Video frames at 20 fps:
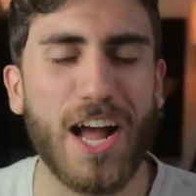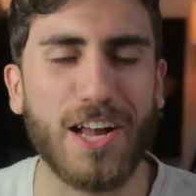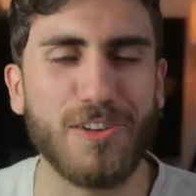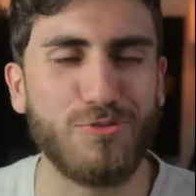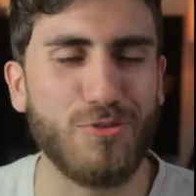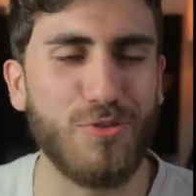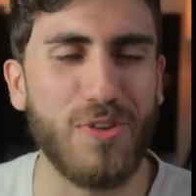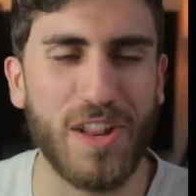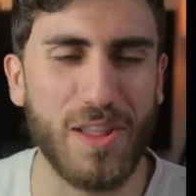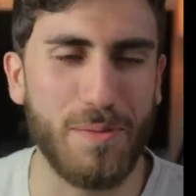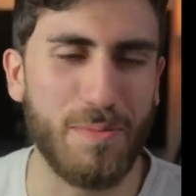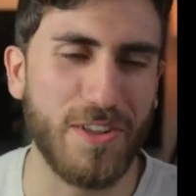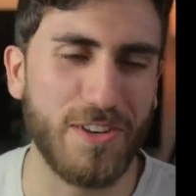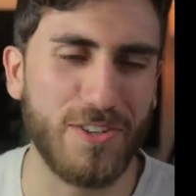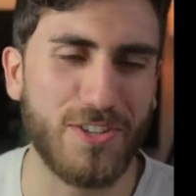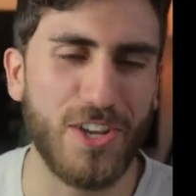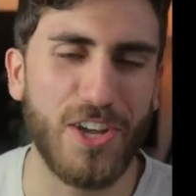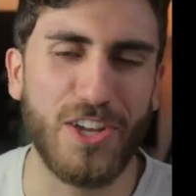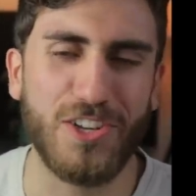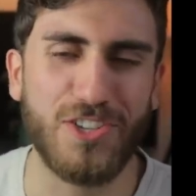God's really
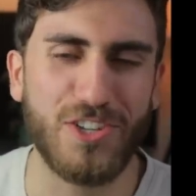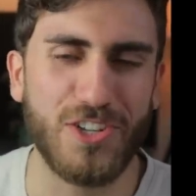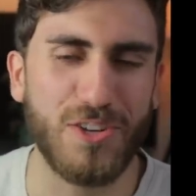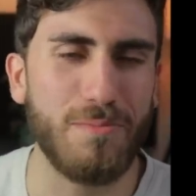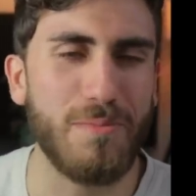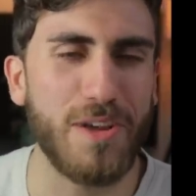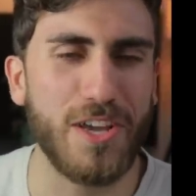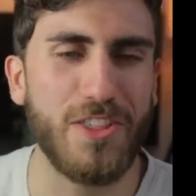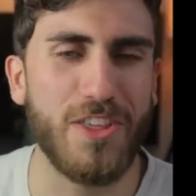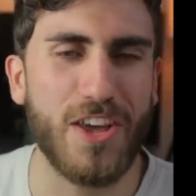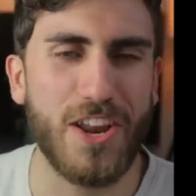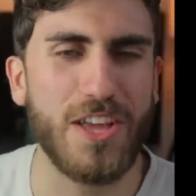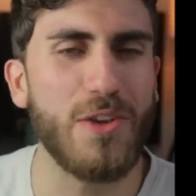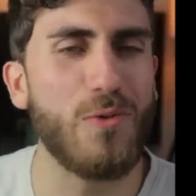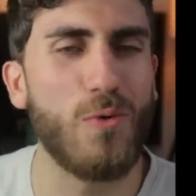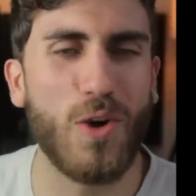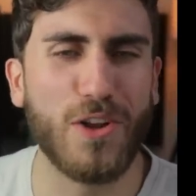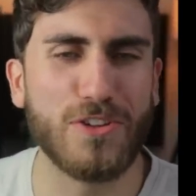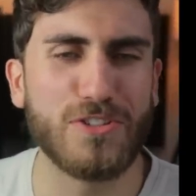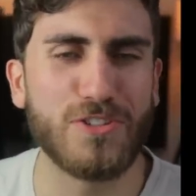been teaching me that
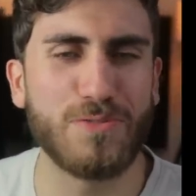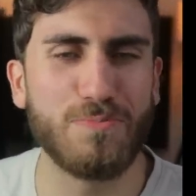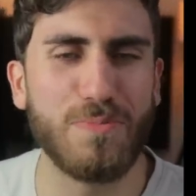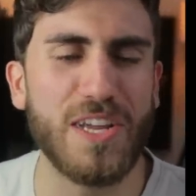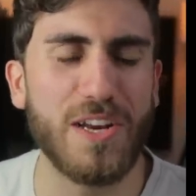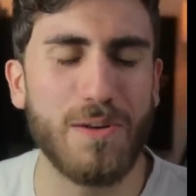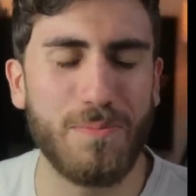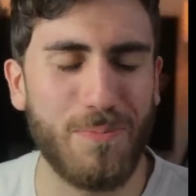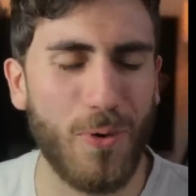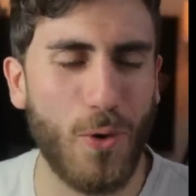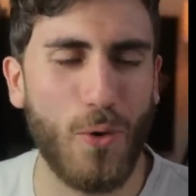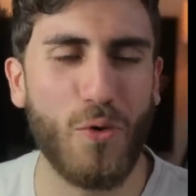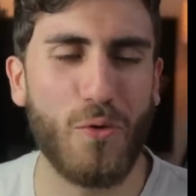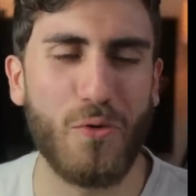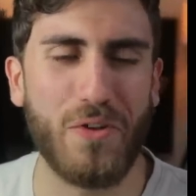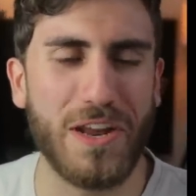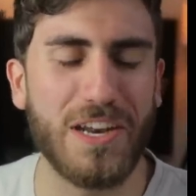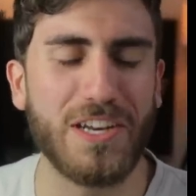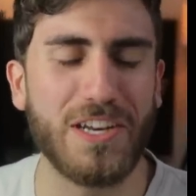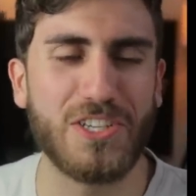he wants me to
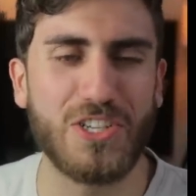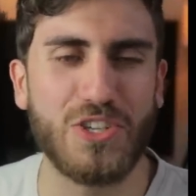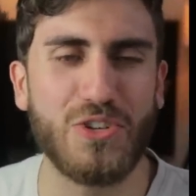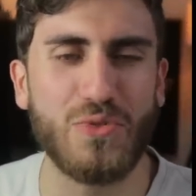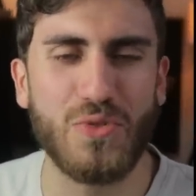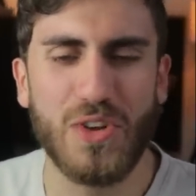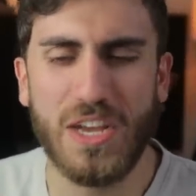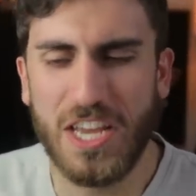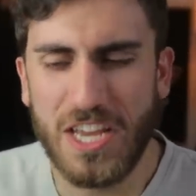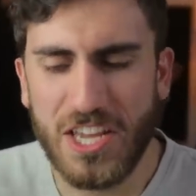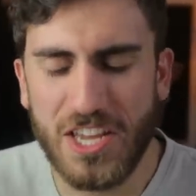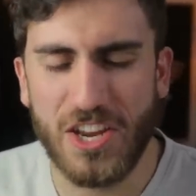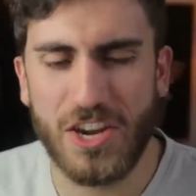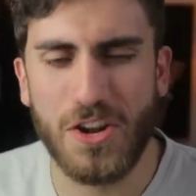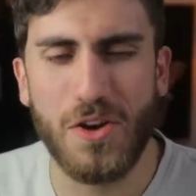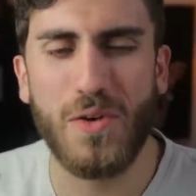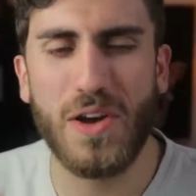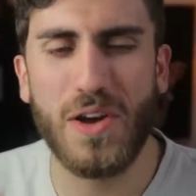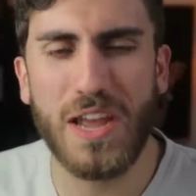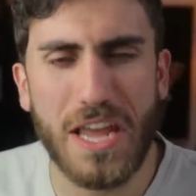pour into, you
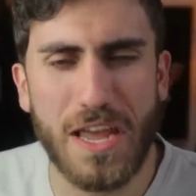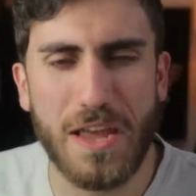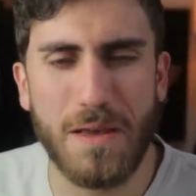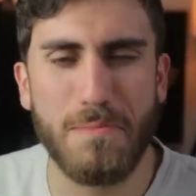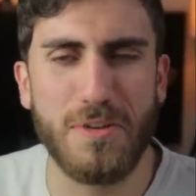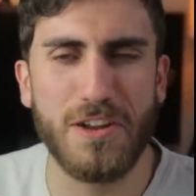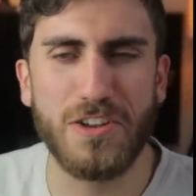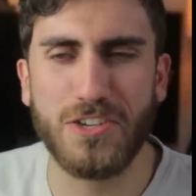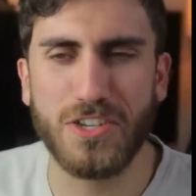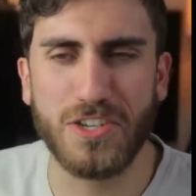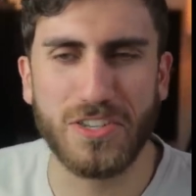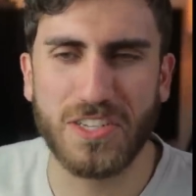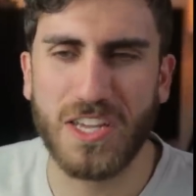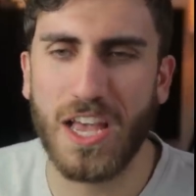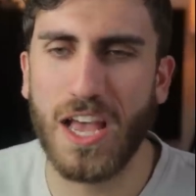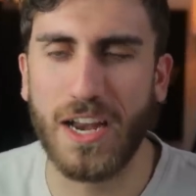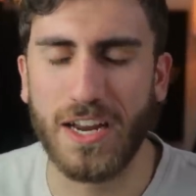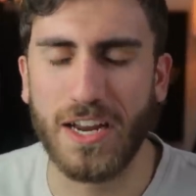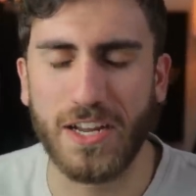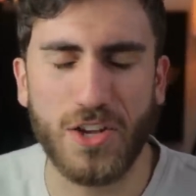know, him and just
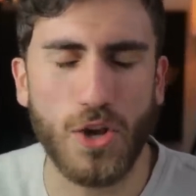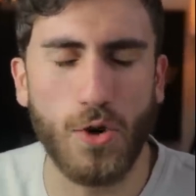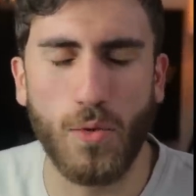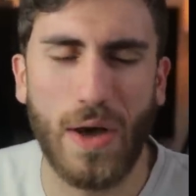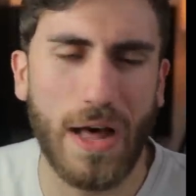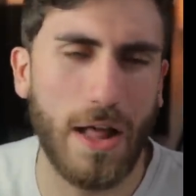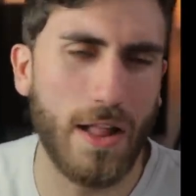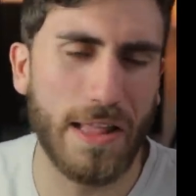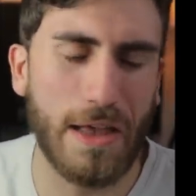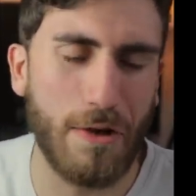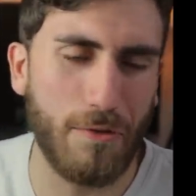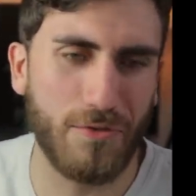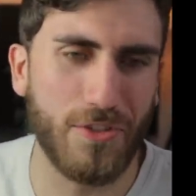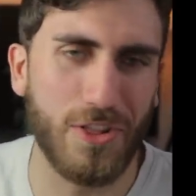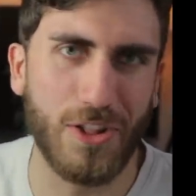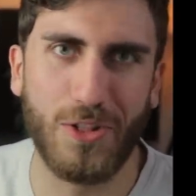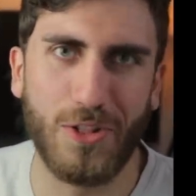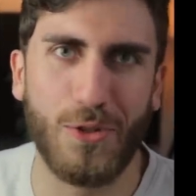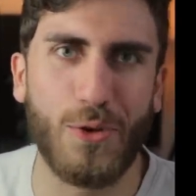kind of go all out for the